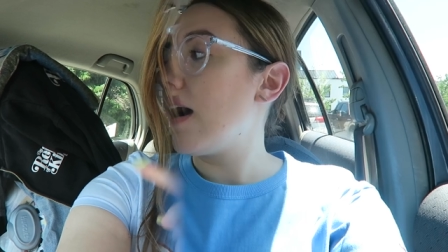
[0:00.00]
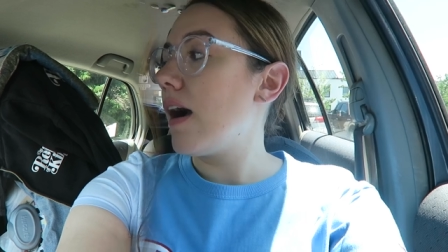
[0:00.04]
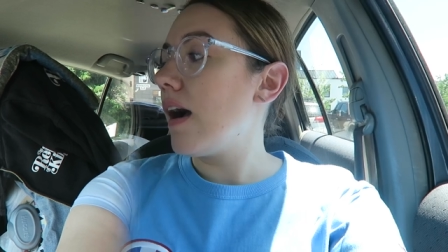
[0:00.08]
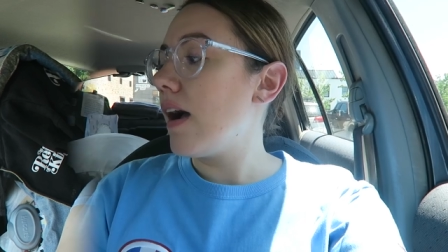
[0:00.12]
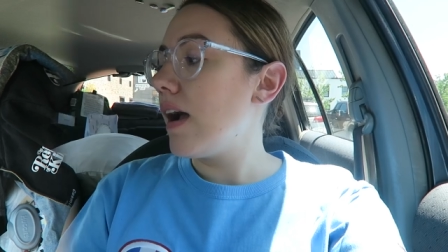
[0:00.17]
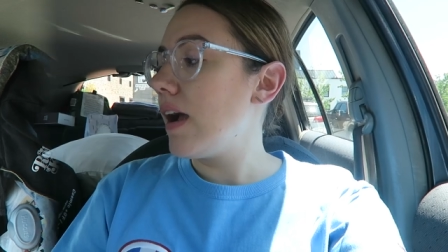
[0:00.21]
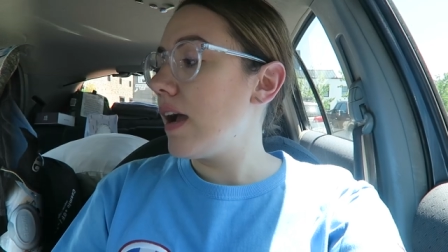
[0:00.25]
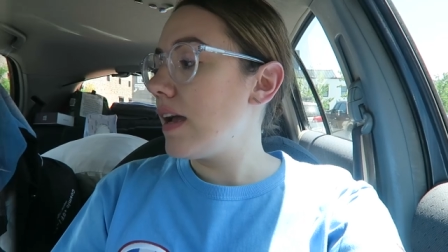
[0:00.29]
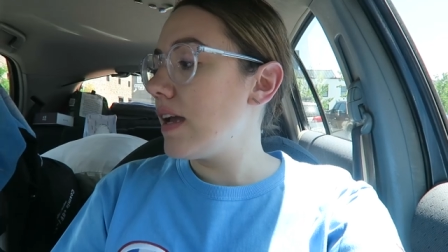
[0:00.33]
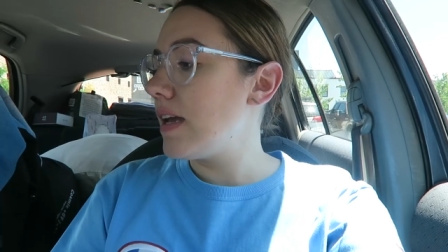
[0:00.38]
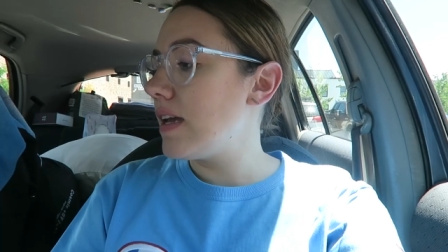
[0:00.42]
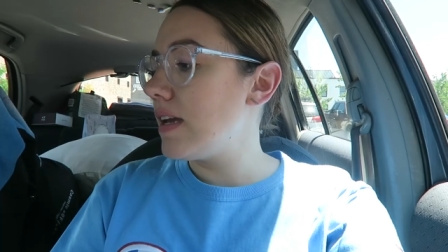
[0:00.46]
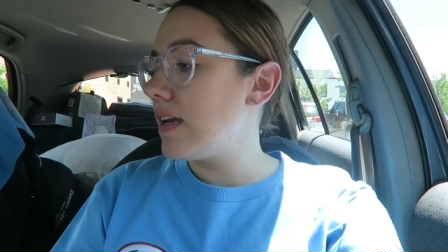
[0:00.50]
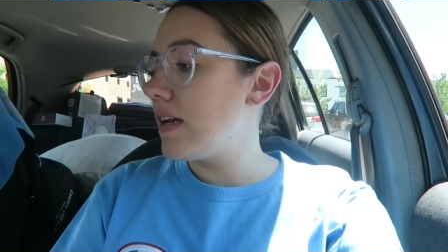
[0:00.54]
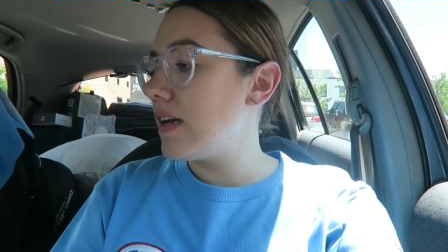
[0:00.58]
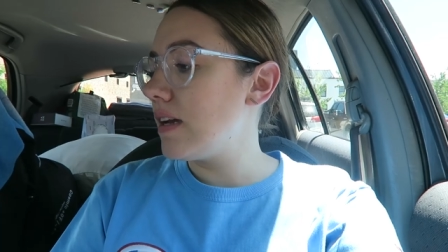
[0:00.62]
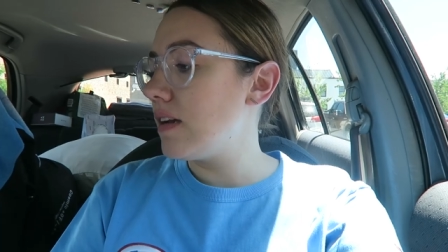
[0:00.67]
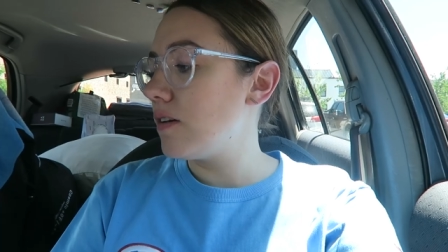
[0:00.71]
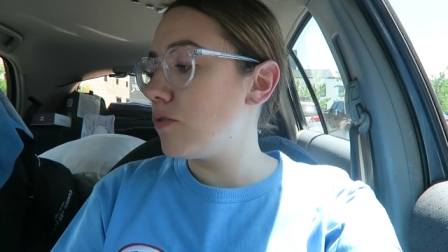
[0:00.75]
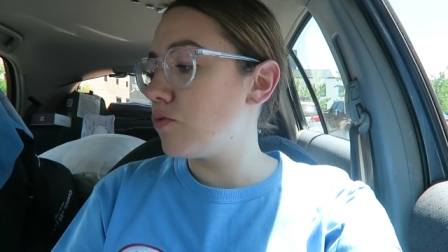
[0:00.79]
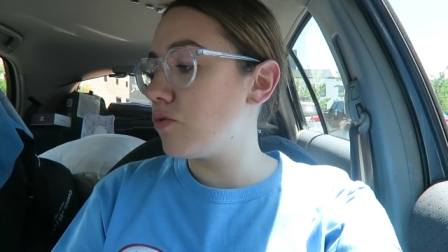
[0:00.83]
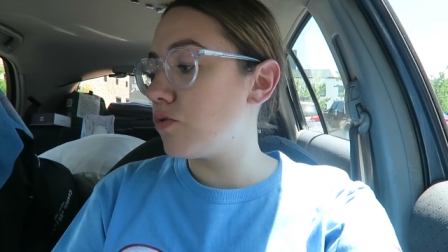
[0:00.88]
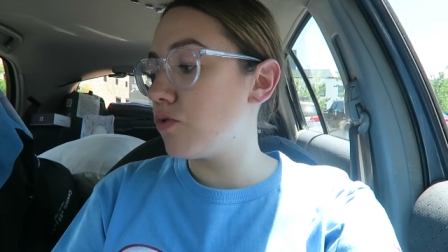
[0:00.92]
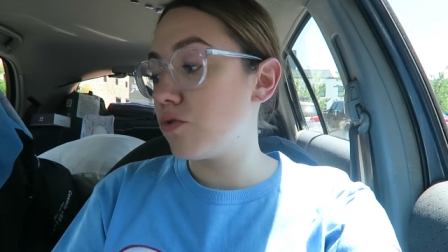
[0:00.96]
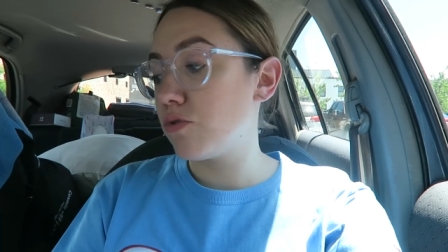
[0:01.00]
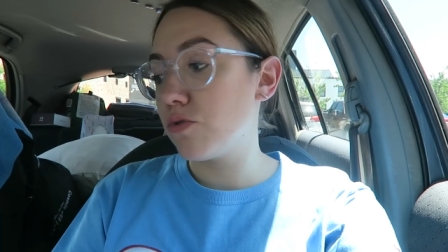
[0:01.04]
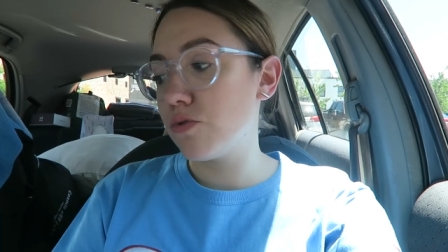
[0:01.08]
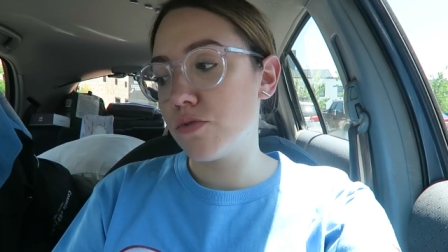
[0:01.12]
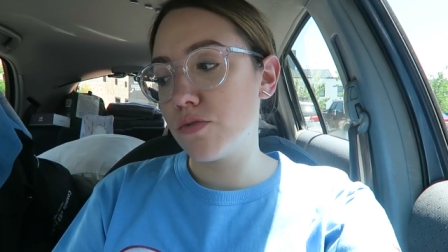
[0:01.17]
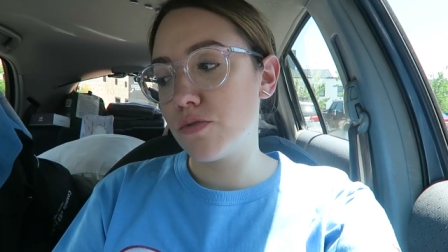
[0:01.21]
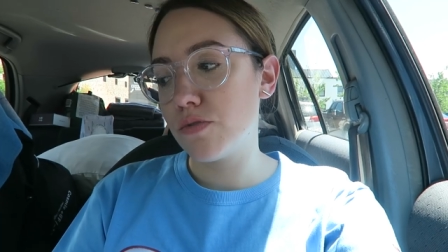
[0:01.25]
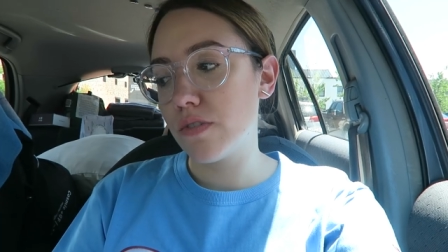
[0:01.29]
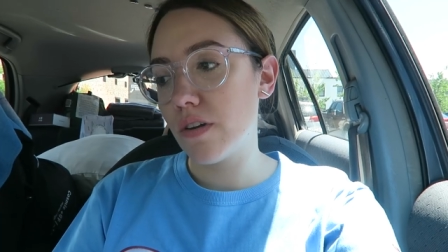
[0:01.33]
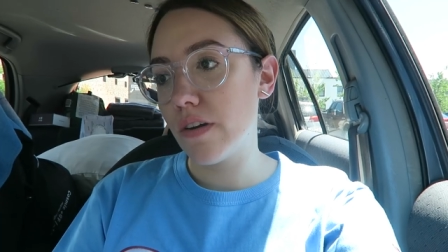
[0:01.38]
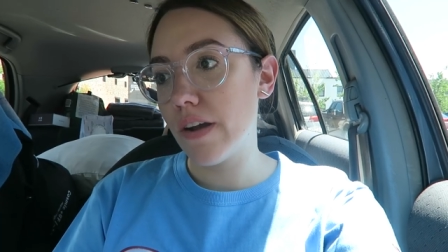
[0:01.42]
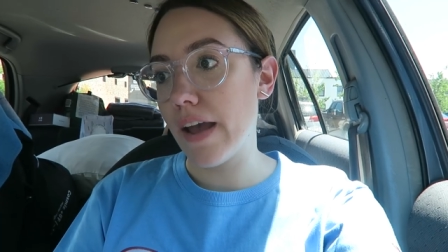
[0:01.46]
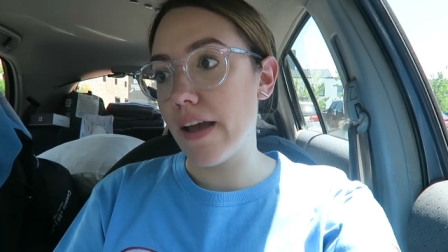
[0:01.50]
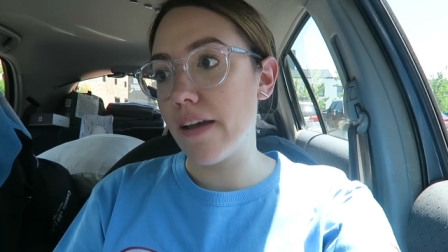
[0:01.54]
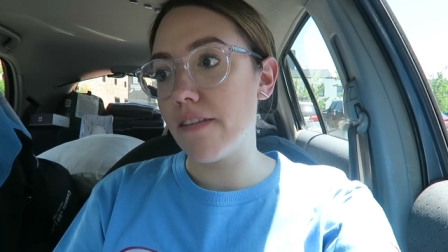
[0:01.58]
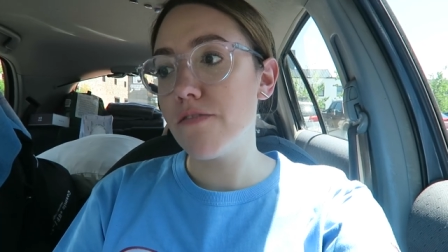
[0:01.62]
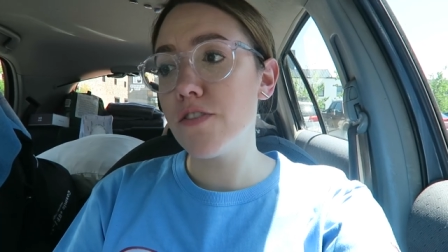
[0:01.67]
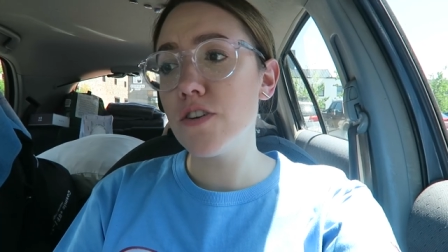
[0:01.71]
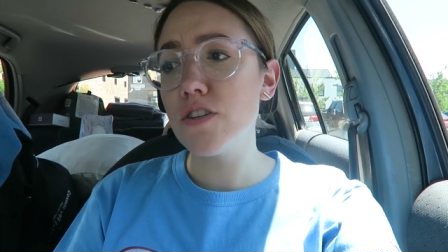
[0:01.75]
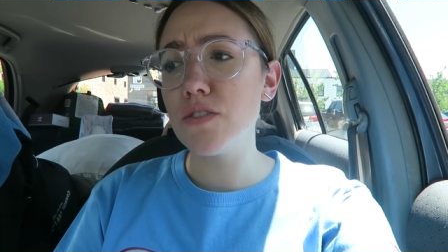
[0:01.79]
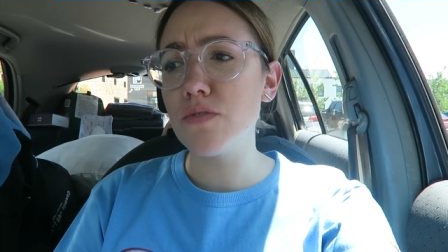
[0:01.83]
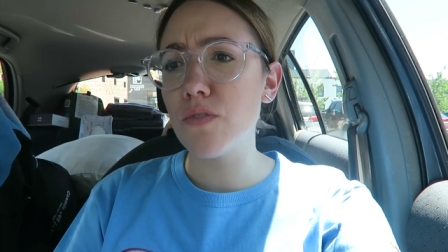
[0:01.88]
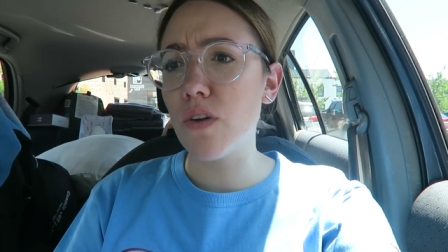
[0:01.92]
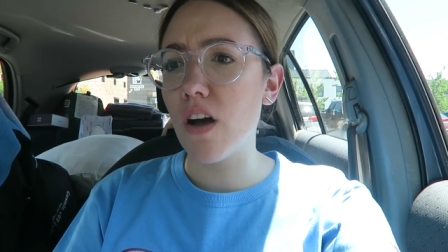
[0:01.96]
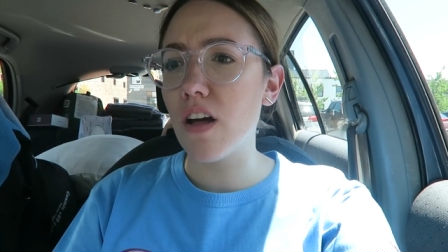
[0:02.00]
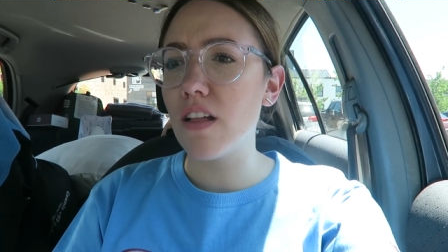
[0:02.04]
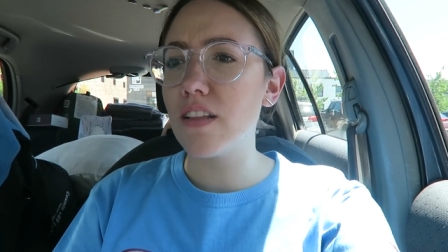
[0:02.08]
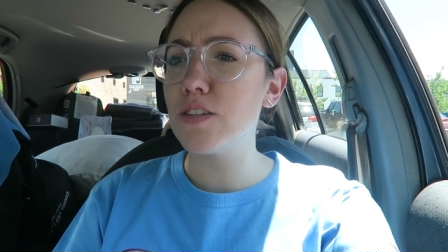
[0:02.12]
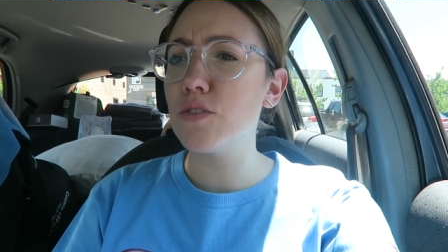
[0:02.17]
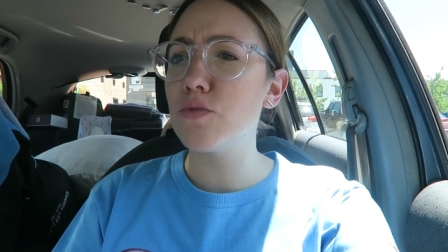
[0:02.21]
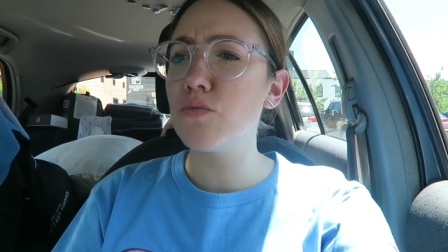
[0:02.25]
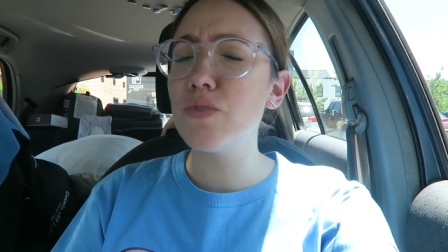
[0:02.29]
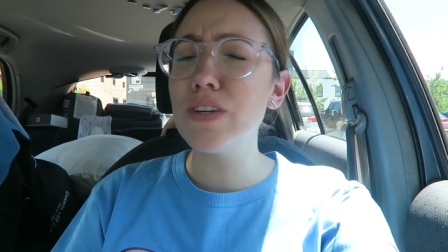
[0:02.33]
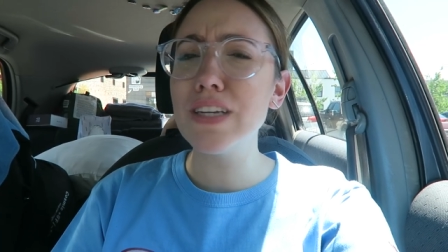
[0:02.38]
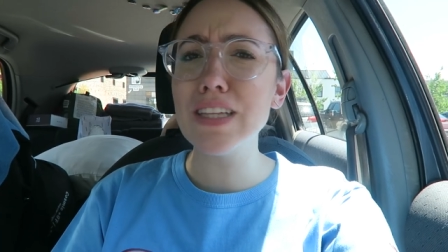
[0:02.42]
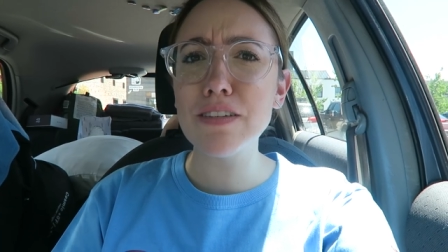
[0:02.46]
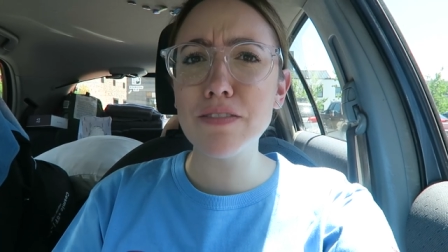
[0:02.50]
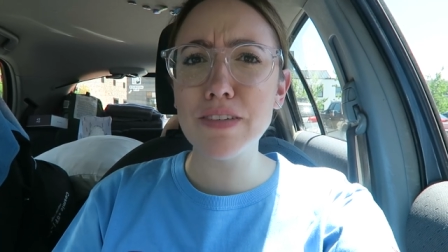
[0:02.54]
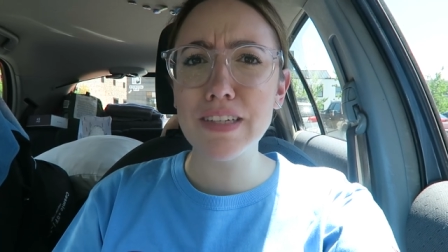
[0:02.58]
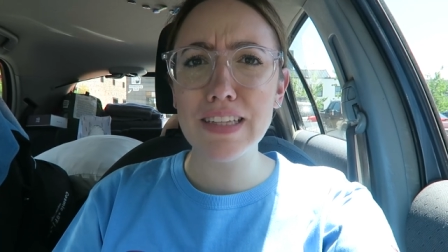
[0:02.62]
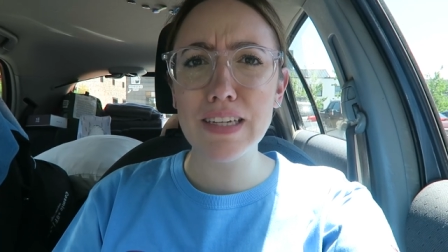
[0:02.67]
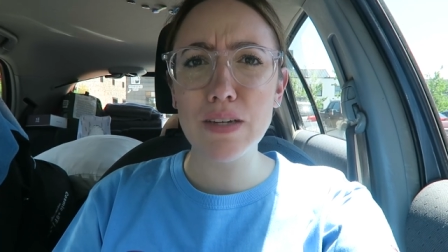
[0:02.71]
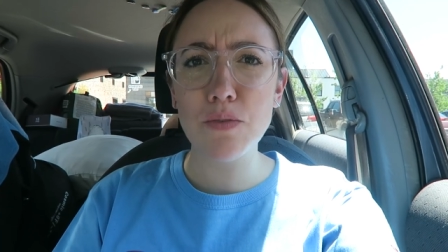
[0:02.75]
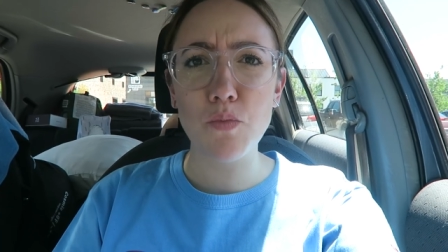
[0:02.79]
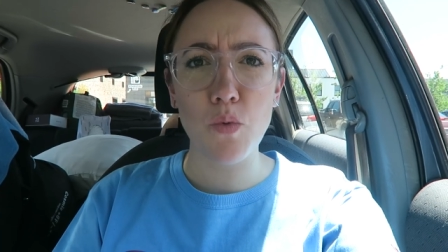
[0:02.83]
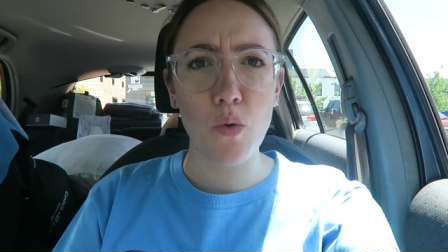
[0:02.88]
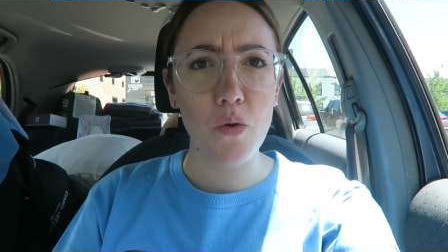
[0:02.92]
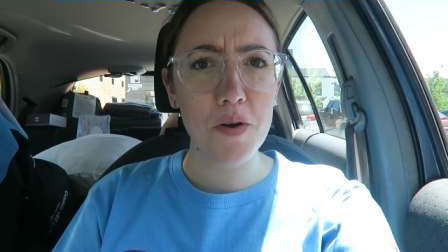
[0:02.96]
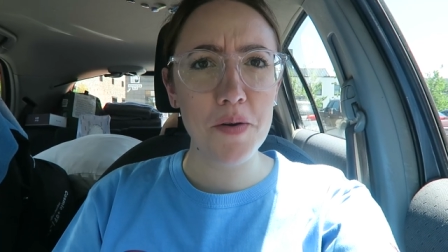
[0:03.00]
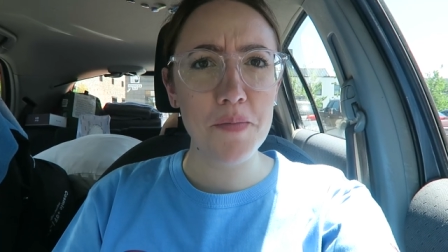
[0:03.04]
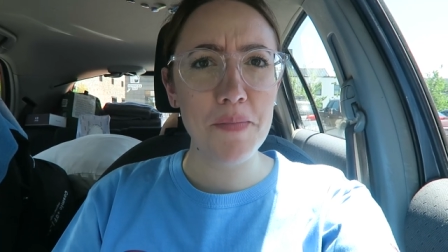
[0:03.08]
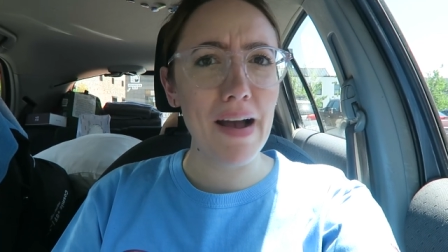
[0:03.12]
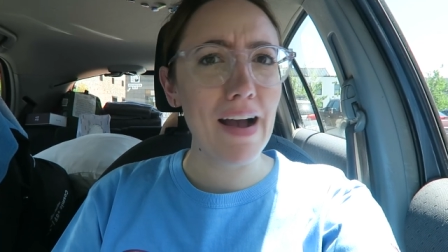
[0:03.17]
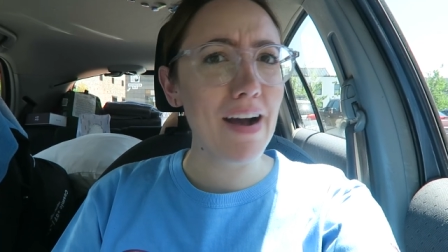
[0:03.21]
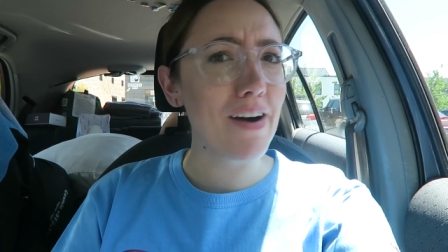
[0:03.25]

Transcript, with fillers: Okay, first of all, it's really, really warm